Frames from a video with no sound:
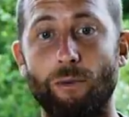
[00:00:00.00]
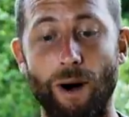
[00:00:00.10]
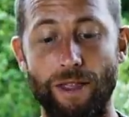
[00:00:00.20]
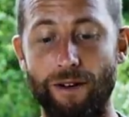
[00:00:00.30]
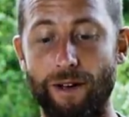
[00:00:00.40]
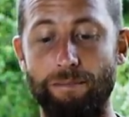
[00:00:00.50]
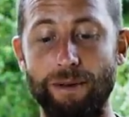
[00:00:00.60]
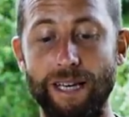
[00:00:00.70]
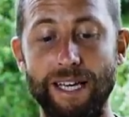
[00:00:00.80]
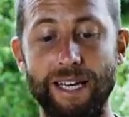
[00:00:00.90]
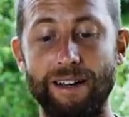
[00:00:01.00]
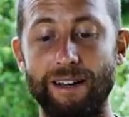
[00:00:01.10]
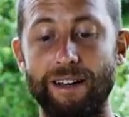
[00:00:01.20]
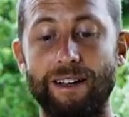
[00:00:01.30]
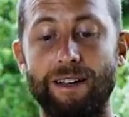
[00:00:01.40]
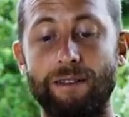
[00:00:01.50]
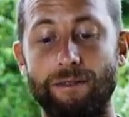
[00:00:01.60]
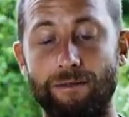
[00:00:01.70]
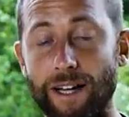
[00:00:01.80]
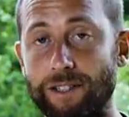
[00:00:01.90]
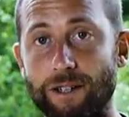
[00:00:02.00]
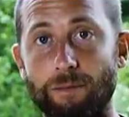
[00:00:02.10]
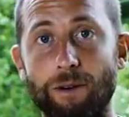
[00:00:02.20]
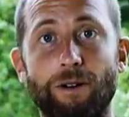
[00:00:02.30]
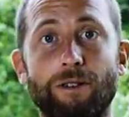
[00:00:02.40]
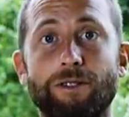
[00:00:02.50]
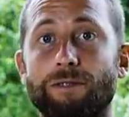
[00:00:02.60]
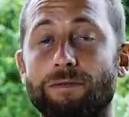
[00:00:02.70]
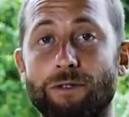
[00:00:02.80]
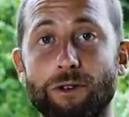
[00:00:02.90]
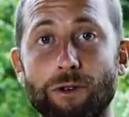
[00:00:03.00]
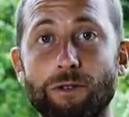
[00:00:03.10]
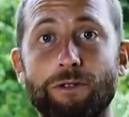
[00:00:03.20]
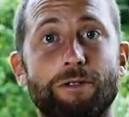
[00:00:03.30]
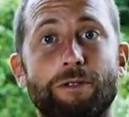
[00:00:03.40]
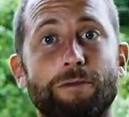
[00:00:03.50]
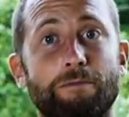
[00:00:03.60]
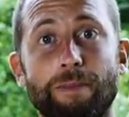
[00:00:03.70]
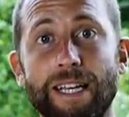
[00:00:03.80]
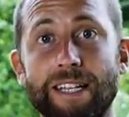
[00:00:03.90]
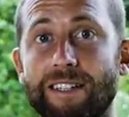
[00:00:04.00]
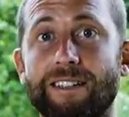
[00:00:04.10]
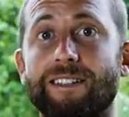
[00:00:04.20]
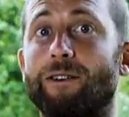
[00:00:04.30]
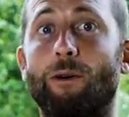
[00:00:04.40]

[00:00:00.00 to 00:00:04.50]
whether it be vegetables, fruit, meat,